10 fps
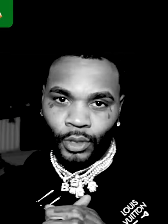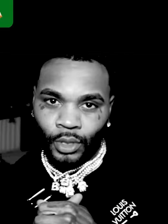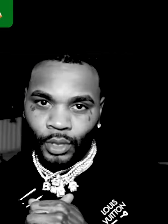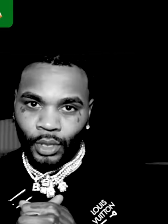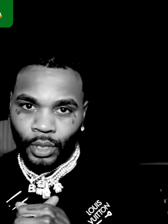
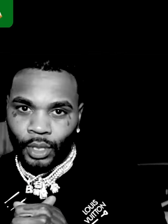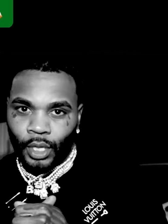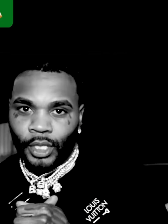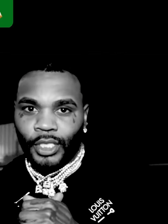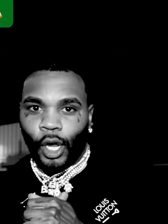Yes, sir.
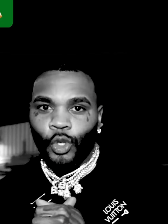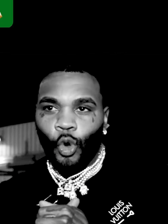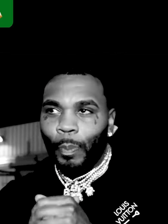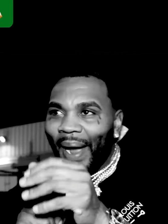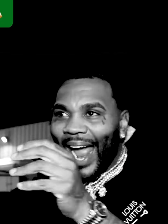So you
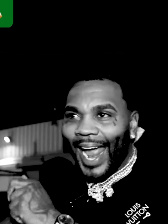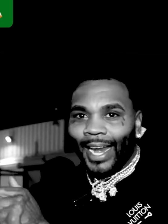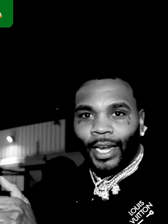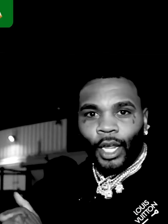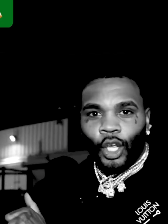buying,
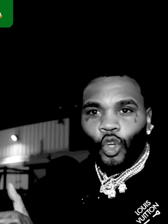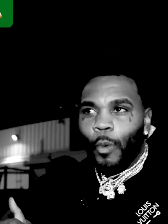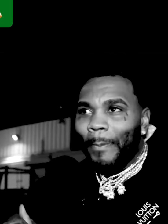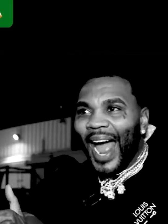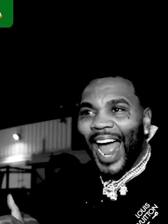you
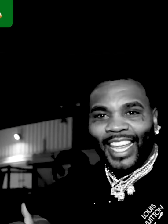buy